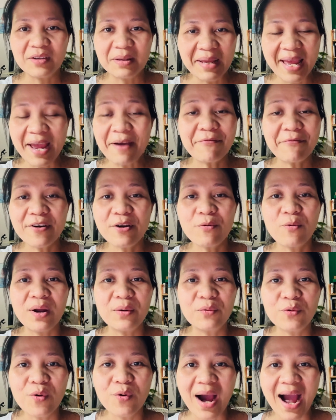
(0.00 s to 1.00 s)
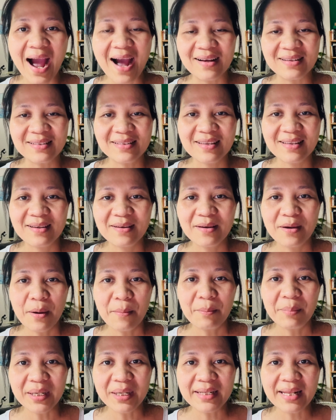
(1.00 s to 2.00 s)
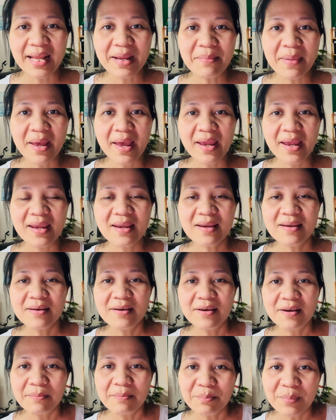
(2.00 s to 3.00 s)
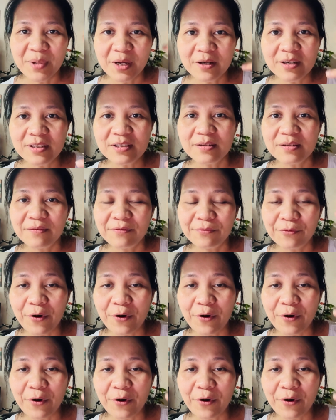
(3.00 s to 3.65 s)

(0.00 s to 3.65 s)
everyone will ask, but they may, because for